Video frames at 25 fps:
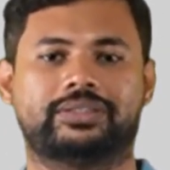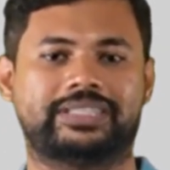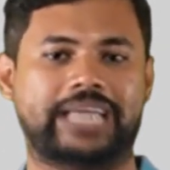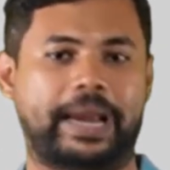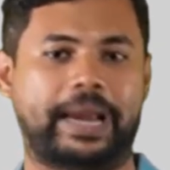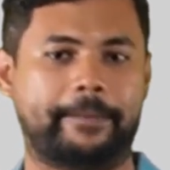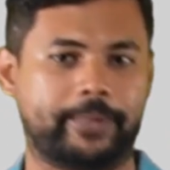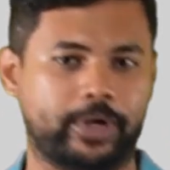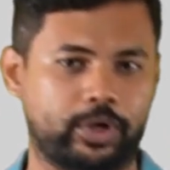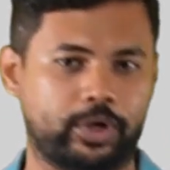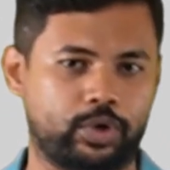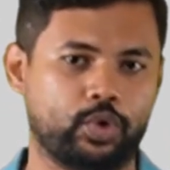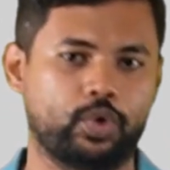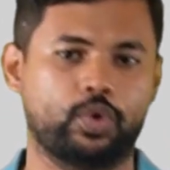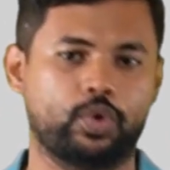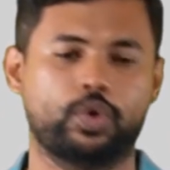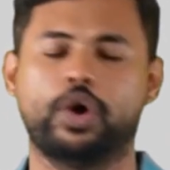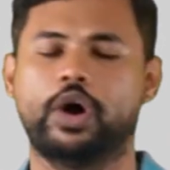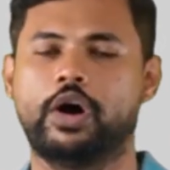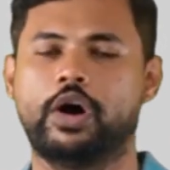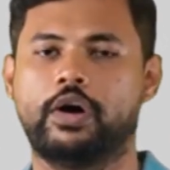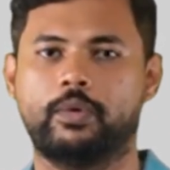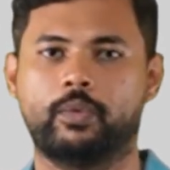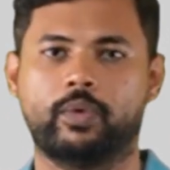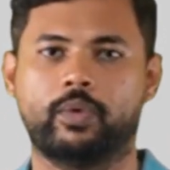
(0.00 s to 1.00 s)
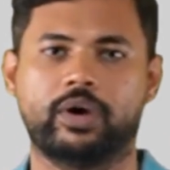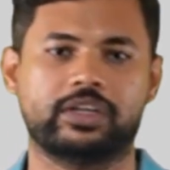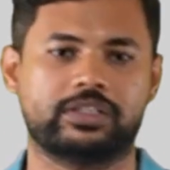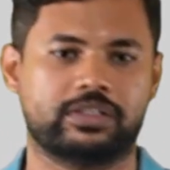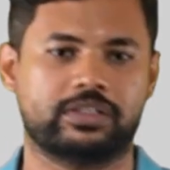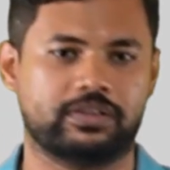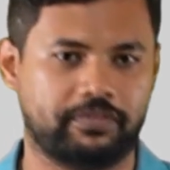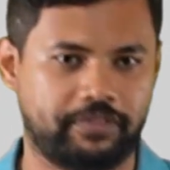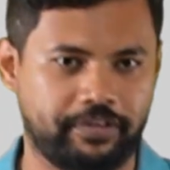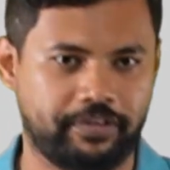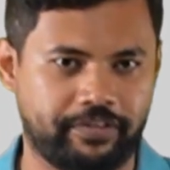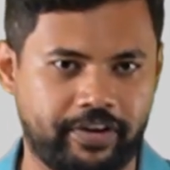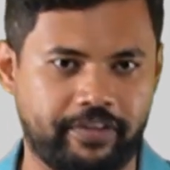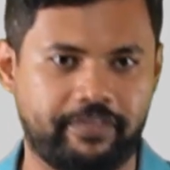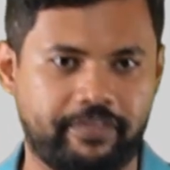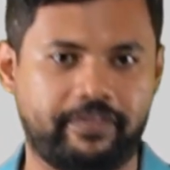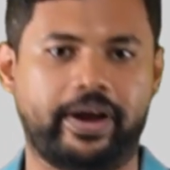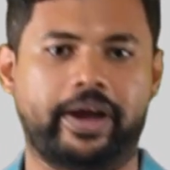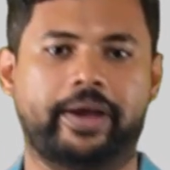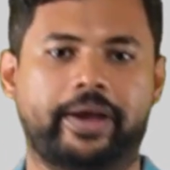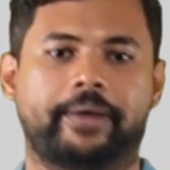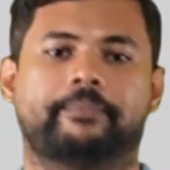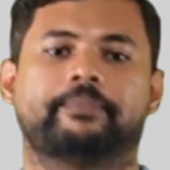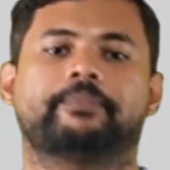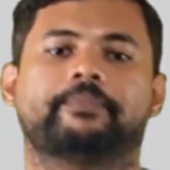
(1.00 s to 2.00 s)
Chapter 2, verse
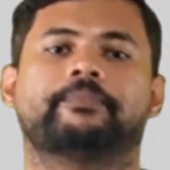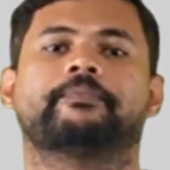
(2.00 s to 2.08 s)
55.